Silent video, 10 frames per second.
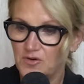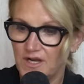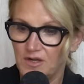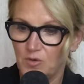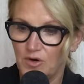at
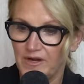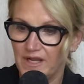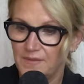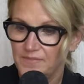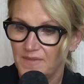chronic
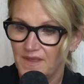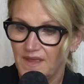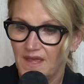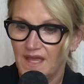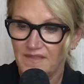worrying,
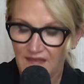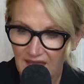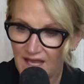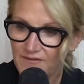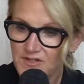and the
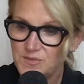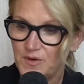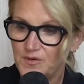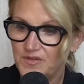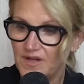average
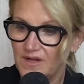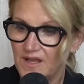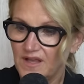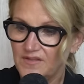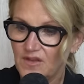person
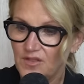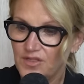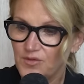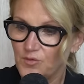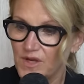has
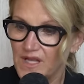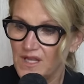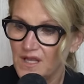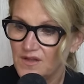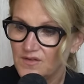
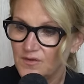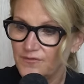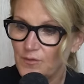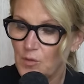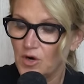three to
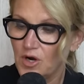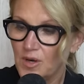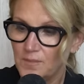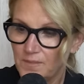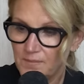
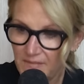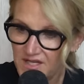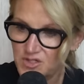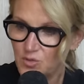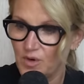four
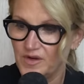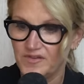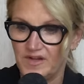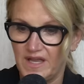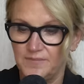major
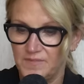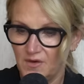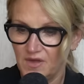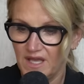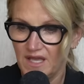worries a day.
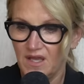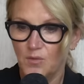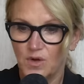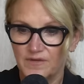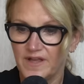Okay,
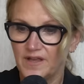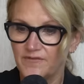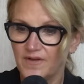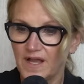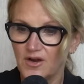what if I
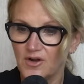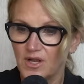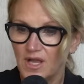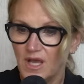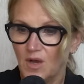get
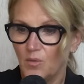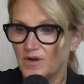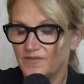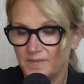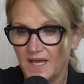fired?
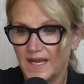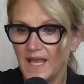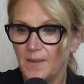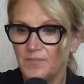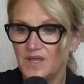What if I'm not
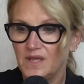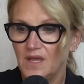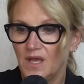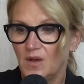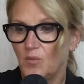
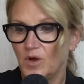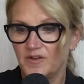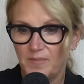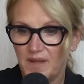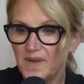happy?
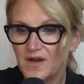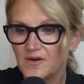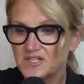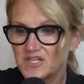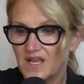What if my
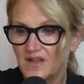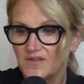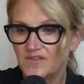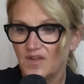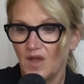marriage
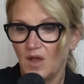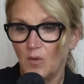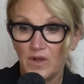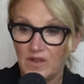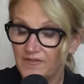ends?
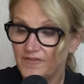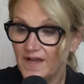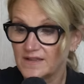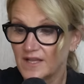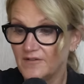Will I
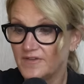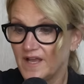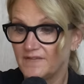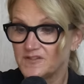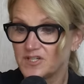find love
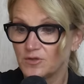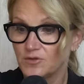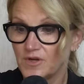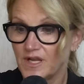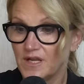and have
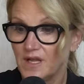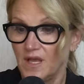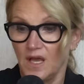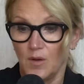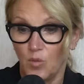children?
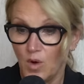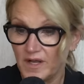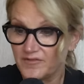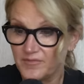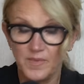
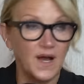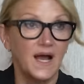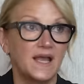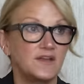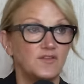What if
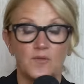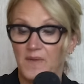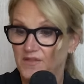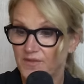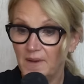I don't
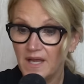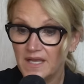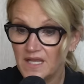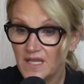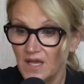make the
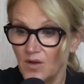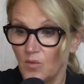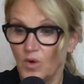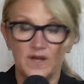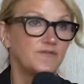money?
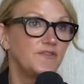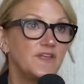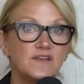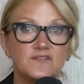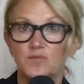What if
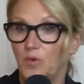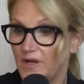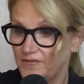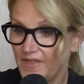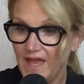this?
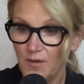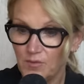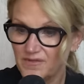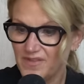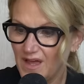What if that?
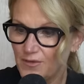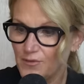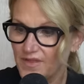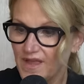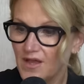What if the
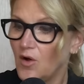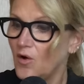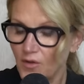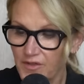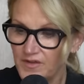other thing?
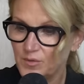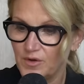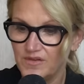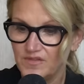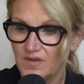All these
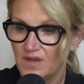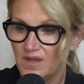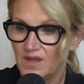worries